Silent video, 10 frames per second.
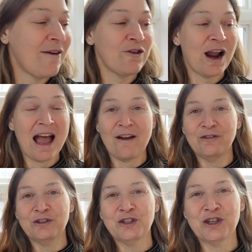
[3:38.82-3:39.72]
ever
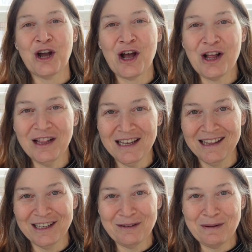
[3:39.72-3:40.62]
after shawl a
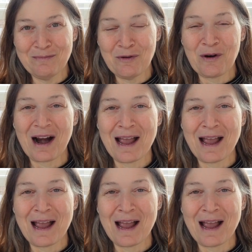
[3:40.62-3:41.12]
little bit more.